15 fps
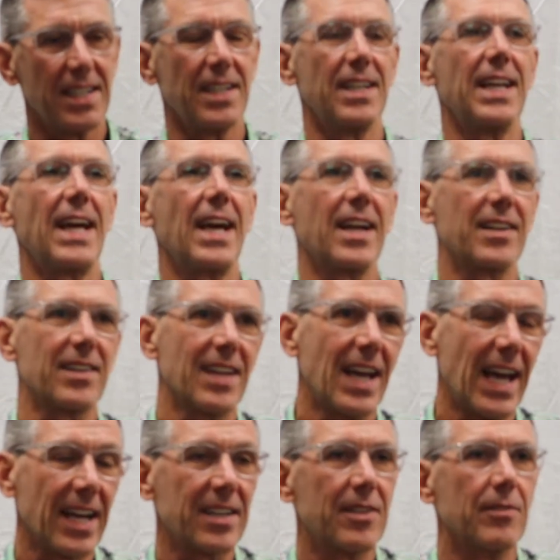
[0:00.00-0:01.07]
an
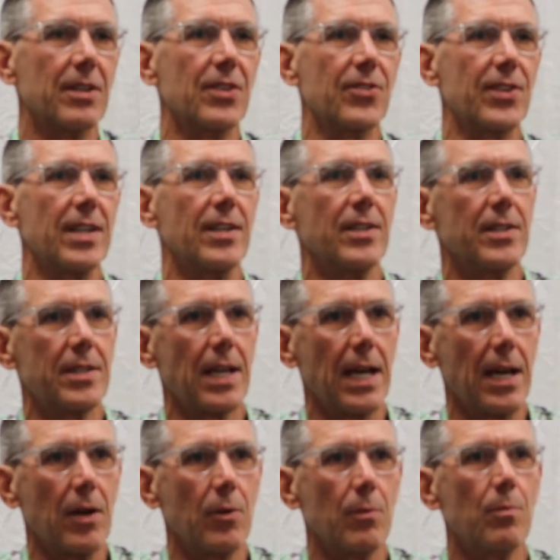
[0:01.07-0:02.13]
activist here in
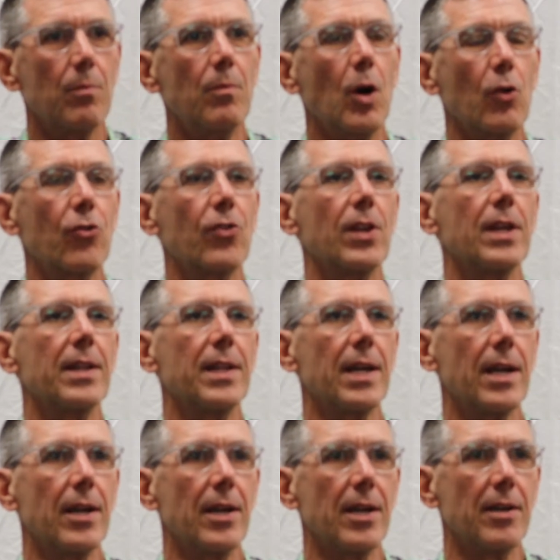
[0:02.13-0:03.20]
town, mostly in the
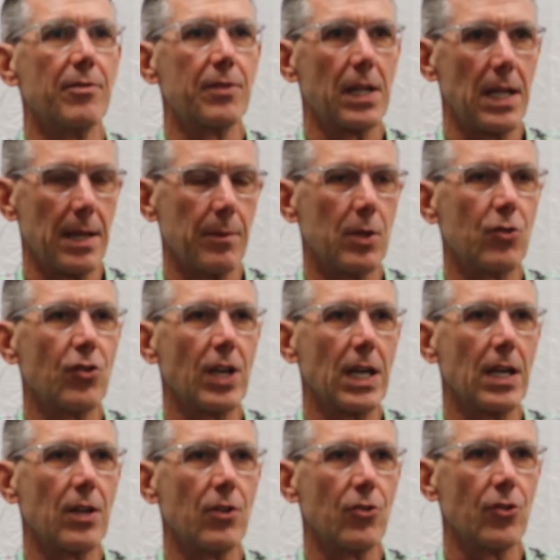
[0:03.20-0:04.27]
area of climate
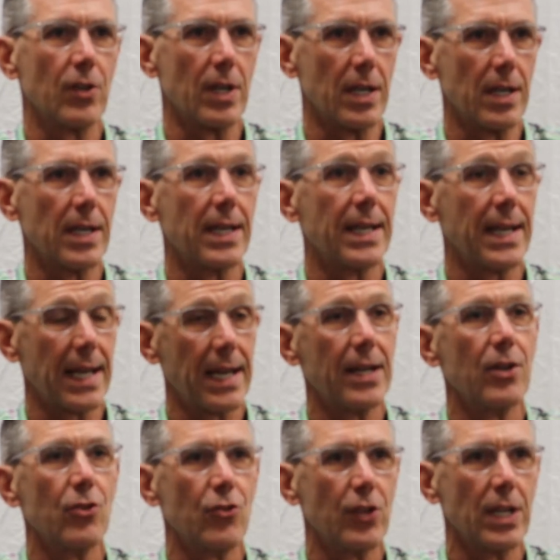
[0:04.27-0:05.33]
change and
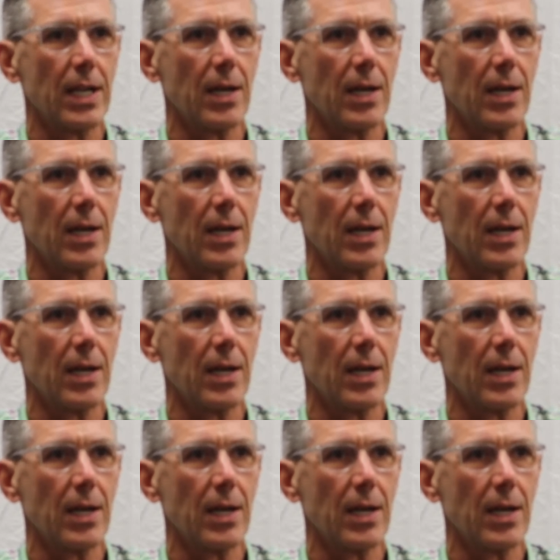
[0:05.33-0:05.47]
energy.